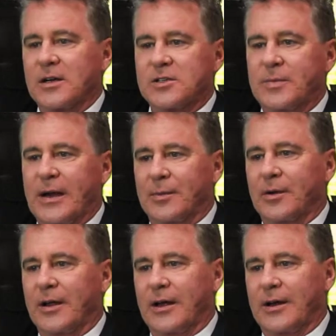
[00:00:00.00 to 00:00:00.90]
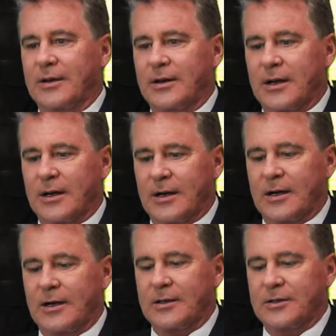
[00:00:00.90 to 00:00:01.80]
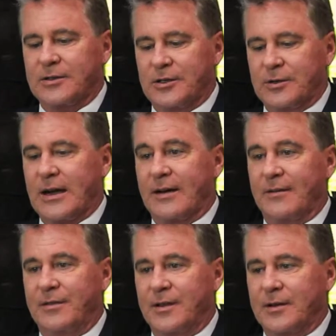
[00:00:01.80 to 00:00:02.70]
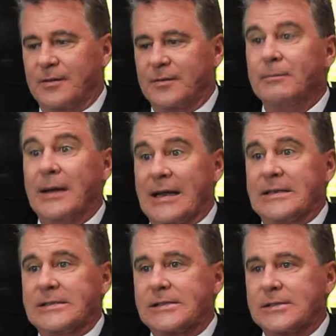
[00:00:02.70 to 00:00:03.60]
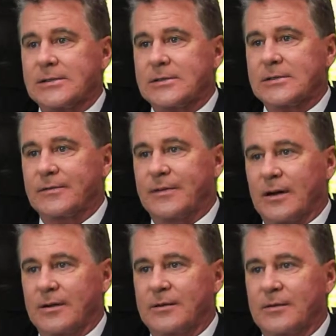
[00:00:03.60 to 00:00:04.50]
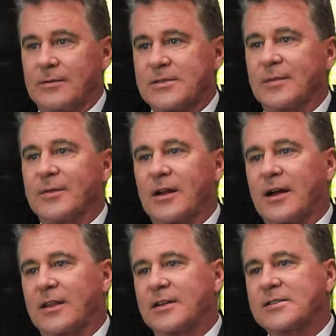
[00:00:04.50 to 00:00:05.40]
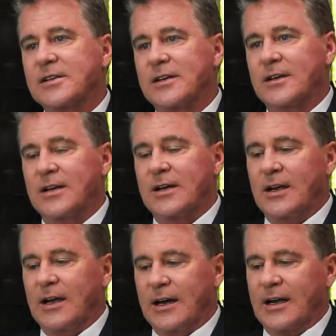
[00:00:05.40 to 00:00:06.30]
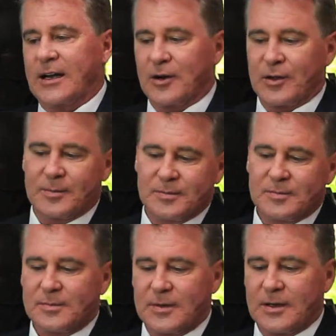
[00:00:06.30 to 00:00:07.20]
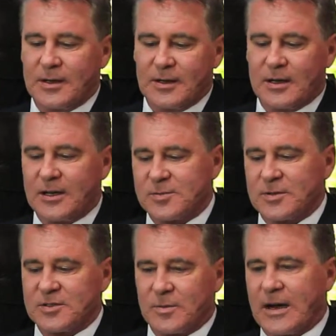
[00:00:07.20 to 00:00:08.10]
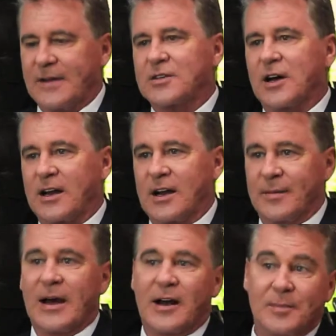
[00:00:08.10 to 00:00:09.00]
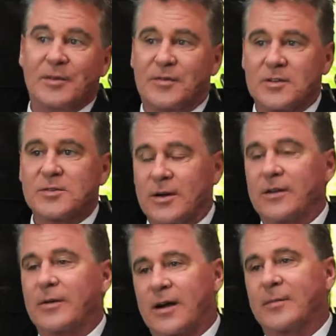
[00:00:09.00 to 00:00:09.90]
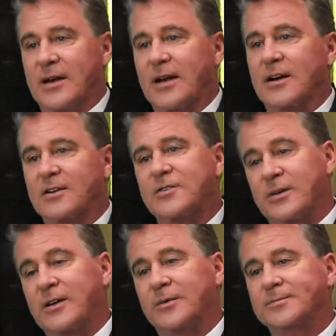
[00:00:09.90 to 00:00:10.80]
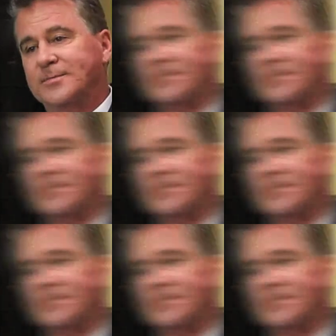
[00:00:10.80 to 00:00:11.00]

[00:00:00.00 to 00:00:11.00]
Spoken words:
amongst people that do have the means to follow through with something like this, and I hear them, husbands and wives, talking about it, I'm the first one to recommend Dr. Terino.